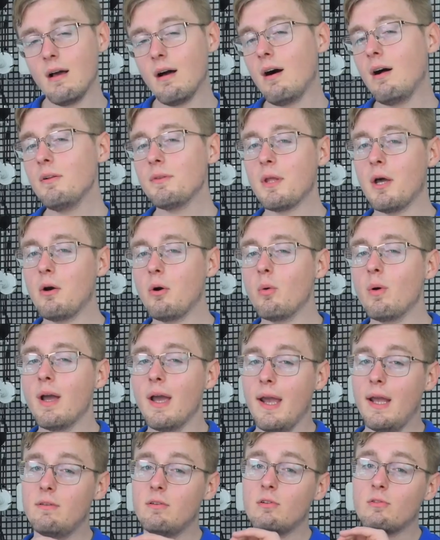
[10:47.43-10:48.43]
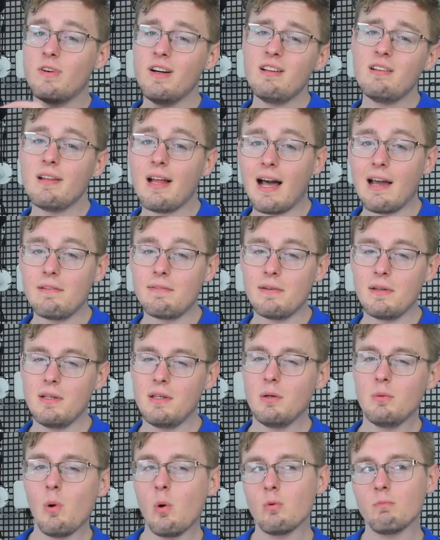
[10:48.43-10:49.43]
Although in real life,
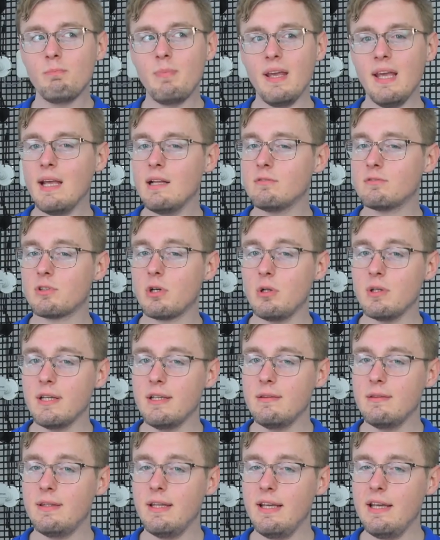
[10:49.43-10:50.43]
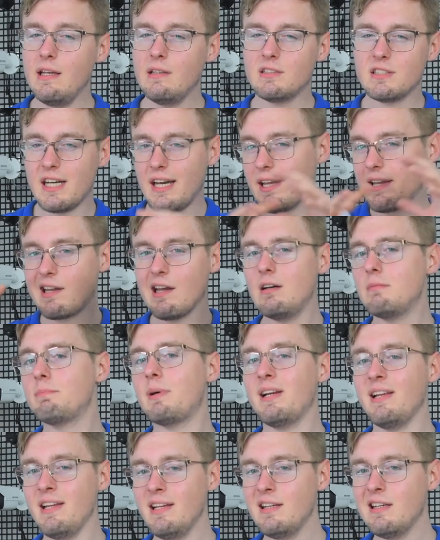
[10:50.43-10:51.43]
you won't be enrolling the entire
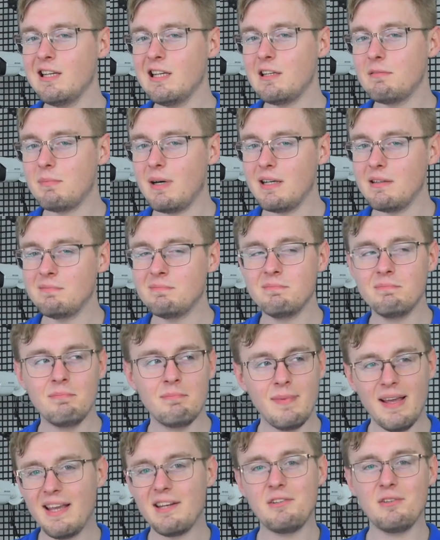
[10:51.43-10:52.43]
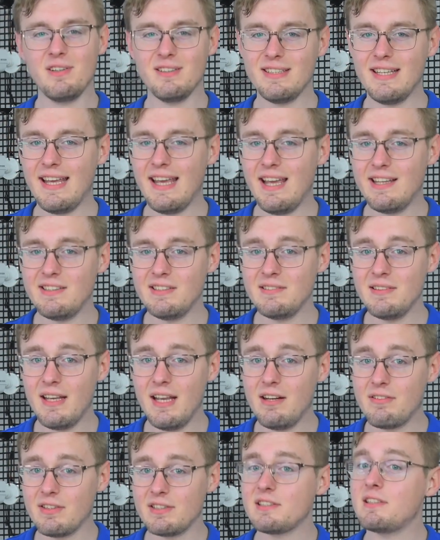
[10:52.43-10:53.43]
company by manually adding
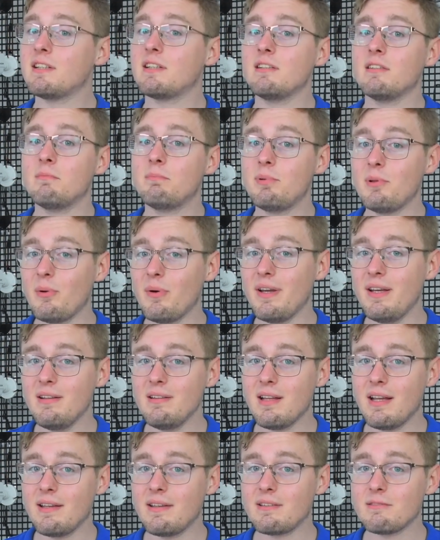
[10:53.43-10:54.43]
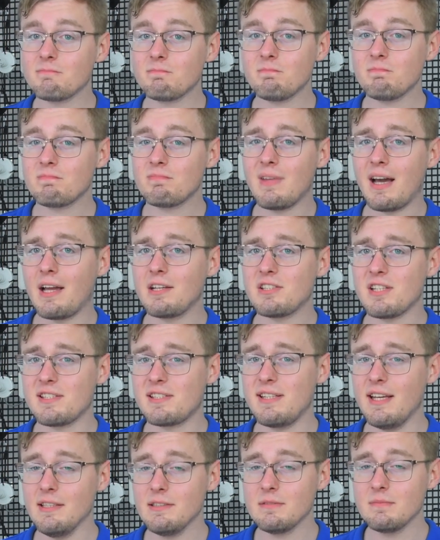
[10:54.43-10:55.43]
every single employee like I
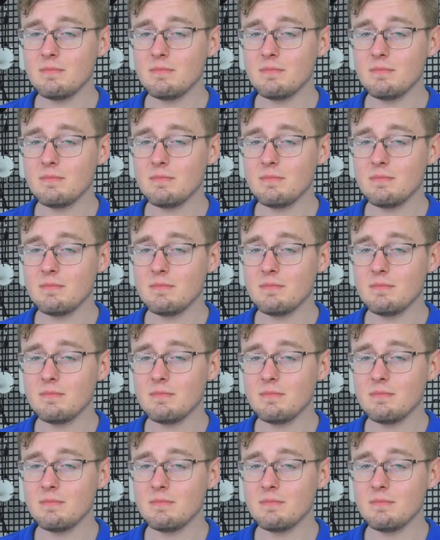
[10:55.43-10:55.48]
just did.